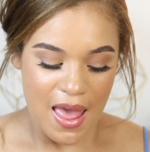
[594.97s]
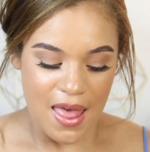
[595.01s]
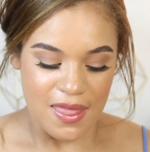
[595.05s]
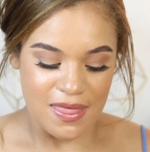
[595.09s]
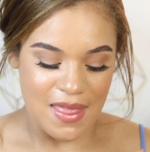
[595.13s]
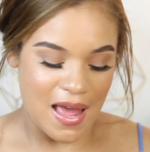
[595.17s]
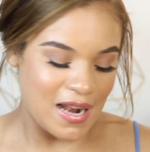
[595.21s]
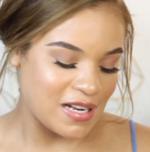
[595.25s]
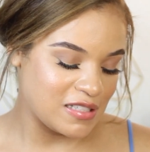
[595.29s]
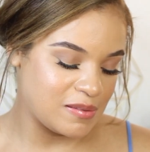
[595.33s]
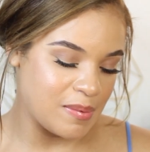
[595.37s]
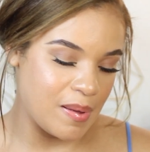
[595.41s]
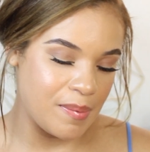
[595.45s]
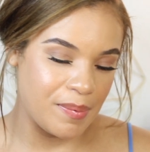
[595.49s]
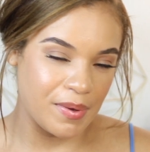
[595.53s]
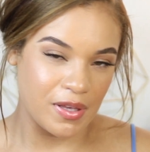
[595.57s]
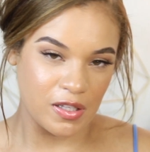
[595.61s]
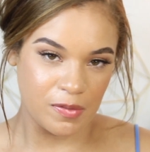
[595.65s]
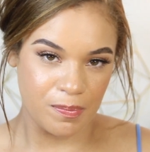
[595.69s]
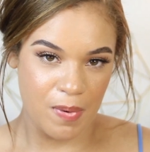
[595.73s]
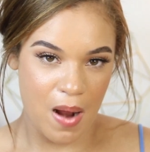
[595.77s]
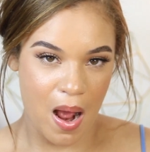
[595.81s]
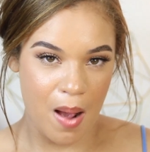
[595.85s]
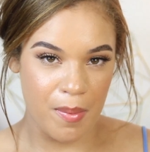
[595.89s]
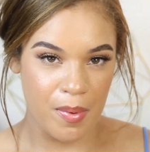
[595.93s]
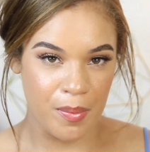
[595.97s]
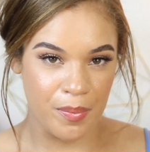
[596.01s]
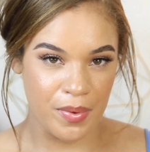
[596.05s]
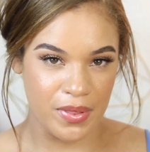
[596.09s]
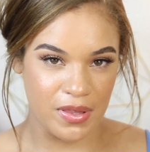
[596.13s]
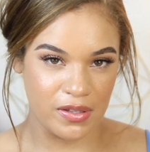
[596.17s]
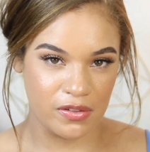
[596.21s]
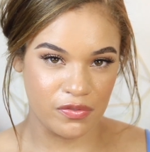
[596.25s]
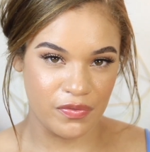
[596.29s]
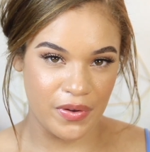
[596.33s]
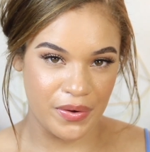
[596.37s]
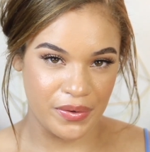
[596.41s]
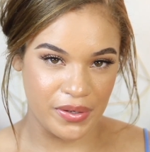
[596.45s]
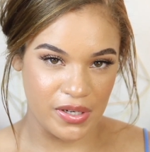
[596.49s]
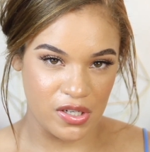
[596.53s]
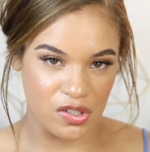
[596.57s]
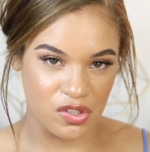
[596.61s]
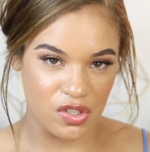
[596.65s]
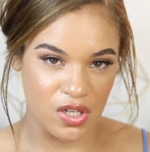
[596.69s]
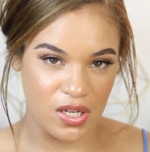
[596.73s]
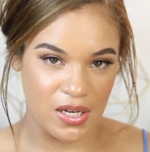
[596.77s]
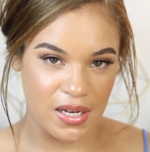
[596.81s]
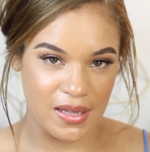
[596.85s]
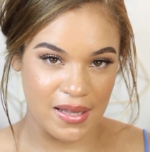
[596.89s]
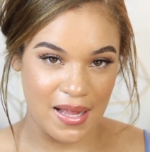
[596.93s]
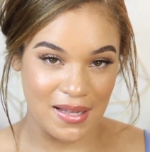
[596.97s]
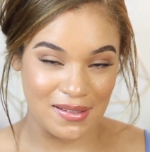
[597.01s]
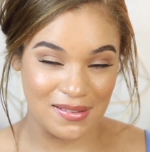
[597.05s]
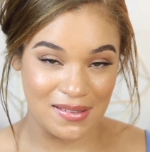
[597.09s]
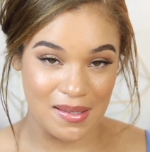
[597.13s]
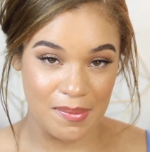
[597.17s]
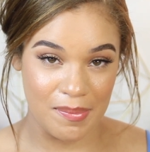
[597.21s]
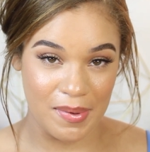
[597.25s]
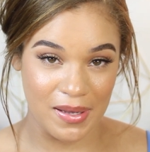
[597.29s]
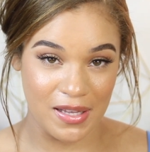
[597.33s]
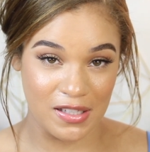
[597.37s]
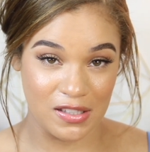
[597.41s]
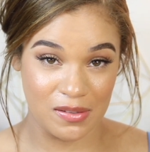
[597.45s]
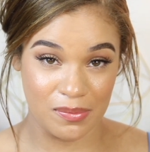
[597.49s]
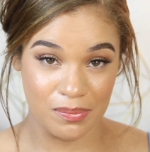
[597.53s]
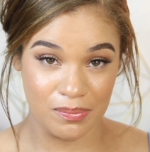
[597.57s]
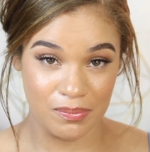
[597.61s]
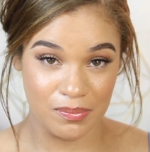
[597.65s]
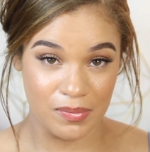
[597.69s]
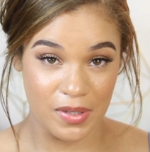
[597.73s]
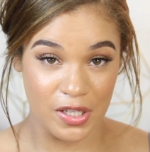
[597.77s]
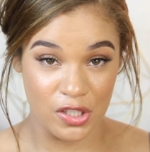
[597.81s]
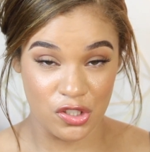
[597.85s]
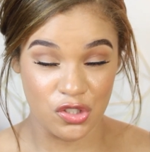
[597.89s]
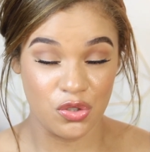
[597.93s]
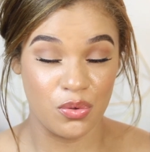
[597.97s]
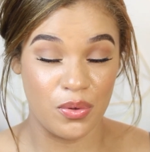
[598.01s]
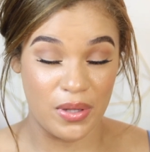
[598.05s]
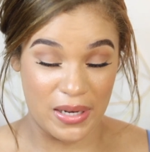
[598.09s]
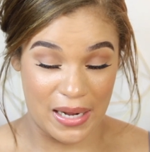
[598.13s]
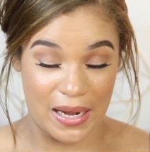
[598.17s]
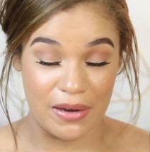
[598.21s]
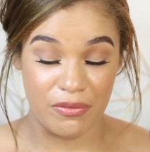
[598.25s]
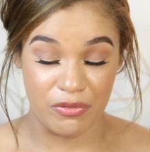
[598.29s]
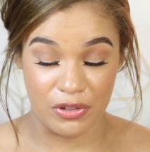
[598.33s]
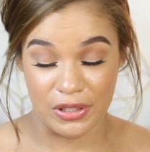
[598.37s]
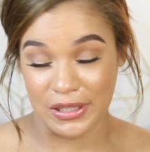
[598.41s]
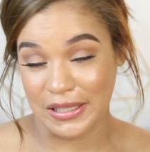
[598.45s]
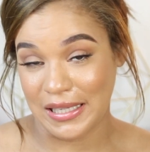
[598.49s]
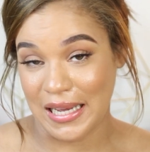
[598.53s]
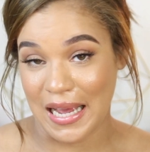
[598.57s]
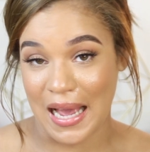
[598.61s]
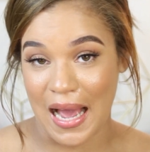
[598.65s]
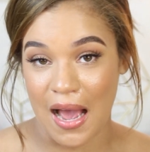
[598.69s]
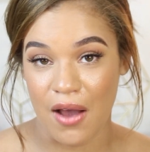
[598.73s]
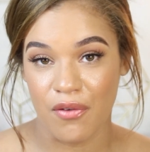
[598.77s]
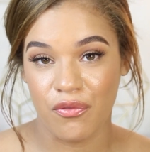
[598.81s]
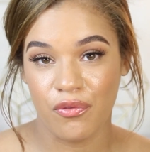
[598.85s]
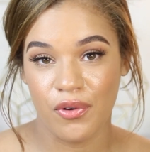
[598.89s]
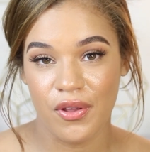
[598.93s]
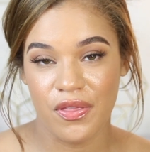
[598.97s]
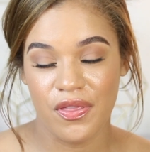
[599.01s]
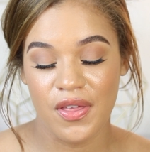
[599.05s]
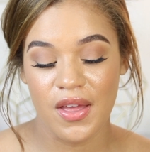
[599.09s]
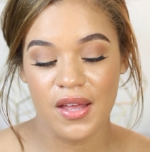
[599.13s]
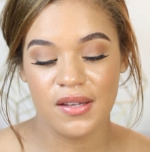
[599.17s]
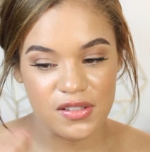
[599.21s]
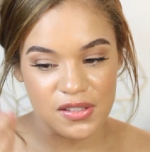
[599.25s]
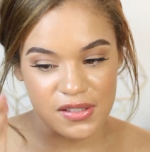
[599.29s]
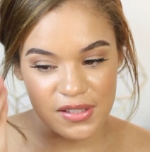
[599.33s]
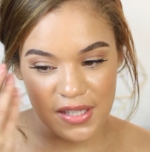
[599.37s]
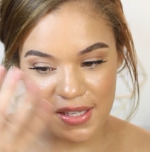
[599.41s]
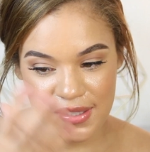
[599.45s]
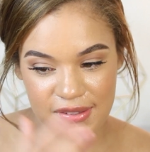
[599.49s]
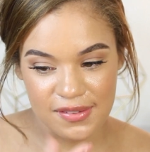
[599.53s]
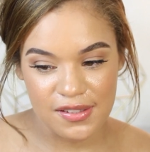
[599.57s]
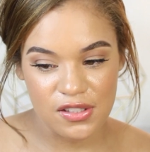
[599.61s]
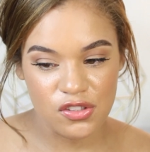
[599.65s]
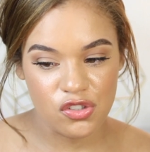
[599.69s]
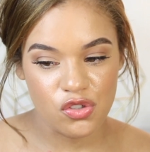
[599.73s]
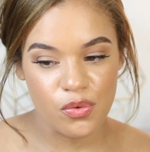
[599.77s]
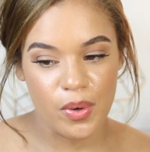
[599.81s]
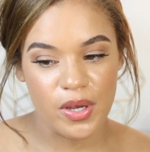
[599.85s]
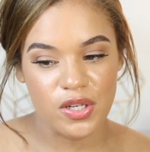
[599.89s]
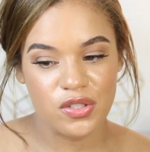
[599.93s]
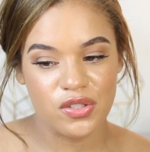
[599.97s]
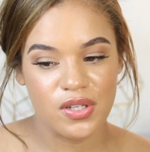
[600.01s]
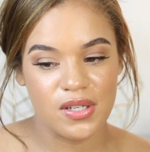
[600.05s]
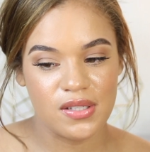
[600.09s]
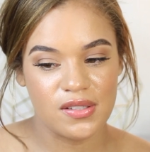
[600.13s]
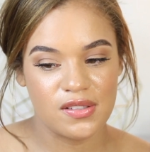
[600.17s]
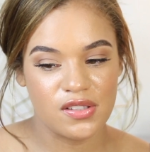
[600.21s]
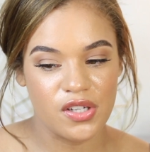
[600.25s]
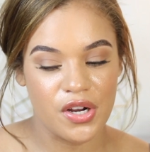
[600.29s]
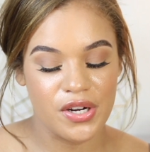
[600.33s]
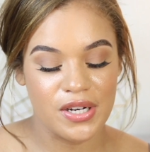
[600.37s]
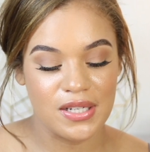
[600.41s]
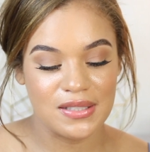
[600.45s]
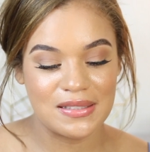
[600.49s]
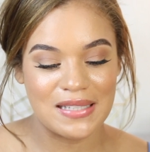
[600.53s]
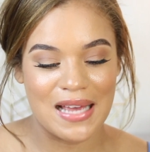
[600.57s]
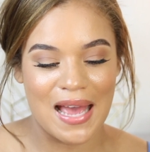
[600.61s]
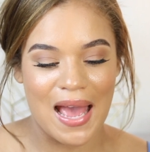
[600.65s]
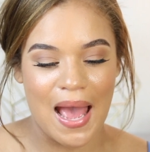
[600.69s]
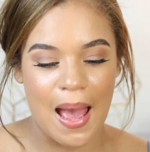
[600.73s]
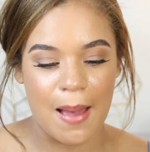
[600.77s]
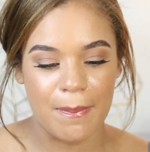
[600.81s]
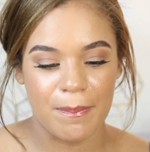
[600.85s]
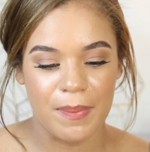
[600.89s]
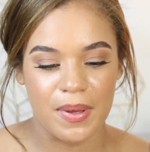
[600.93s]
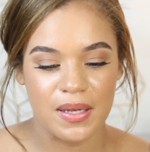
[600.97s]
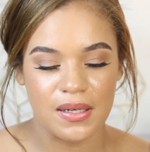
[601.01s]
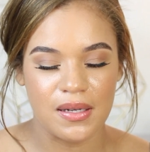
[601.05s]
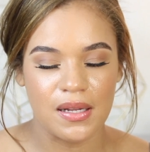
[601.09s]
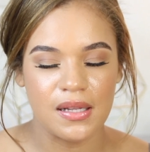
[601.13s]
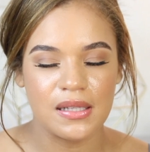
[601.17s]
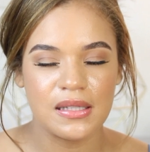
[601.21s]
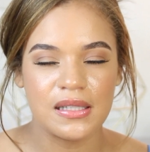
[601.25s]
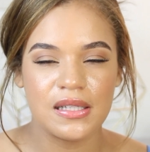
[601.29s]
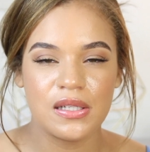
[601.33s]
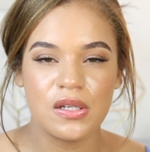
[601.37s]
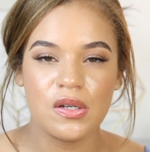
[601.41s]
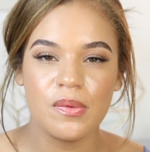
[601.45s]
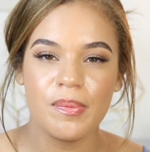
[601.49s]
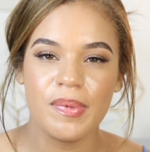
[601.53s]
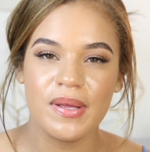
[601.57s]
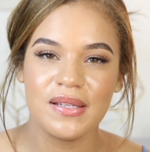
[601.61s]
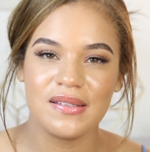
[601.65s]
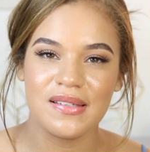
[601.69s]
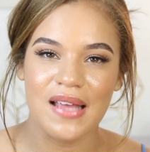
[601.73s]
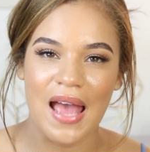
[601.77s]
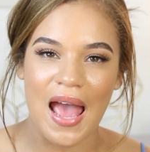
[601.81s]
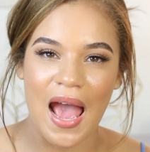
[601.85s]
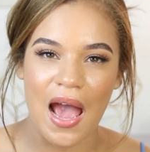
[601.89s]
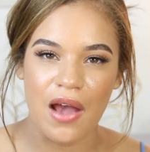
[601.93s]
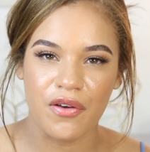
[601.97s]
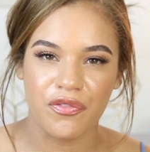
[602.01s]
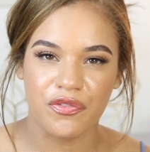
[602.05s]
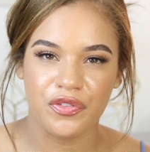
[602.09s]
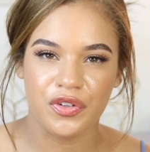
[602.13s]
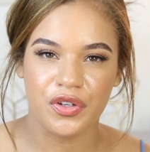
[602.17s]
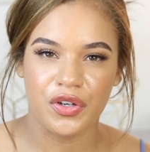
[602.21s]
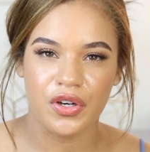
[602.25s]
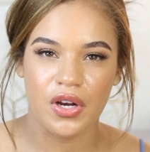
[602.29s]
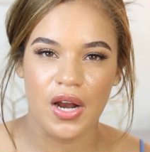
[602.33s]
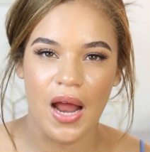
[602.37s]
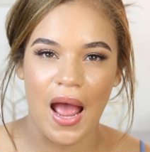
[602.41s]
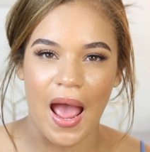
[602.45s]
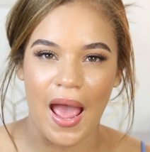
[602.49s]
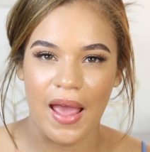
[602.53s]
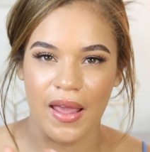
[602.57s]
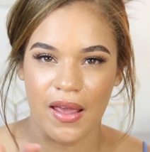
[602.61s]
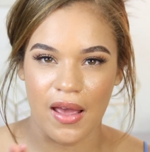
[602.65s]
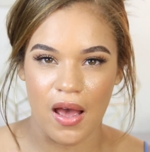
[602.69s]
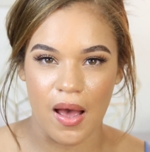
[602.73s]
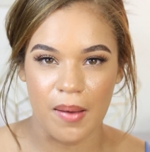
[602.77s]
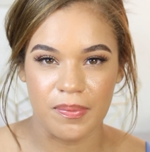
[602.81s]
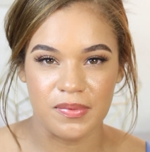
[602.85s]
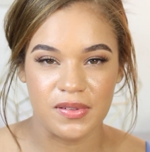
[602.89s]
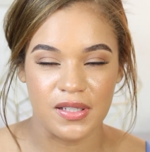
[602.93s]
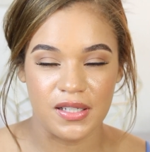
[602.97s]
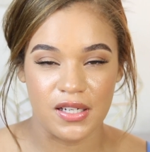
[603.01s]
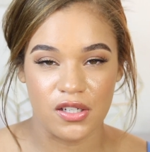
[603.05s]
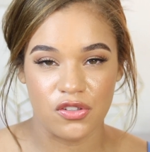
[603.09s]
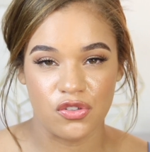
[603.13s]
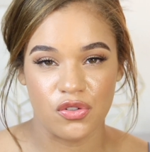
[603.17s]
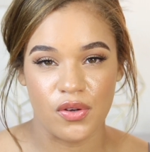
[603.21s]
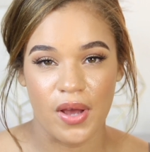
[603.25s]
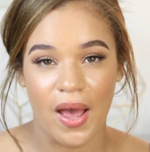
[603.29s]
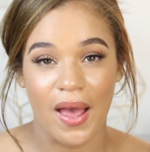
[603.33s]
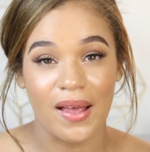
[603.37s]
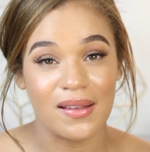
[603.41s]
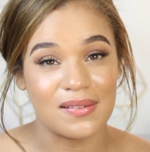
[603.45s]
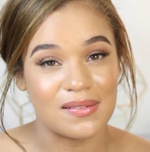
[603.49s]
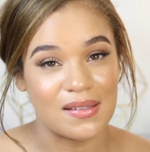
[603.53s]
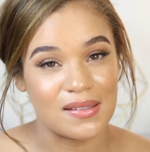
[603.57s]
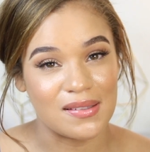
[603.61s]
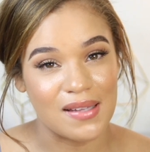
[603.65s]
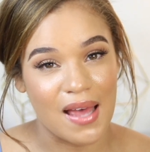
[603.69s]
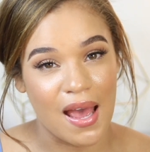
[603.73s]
That is my biggest problem with this foundation, and that's the biggest issue that I really have with it. This situation started to happen a little bit after I updated you guys this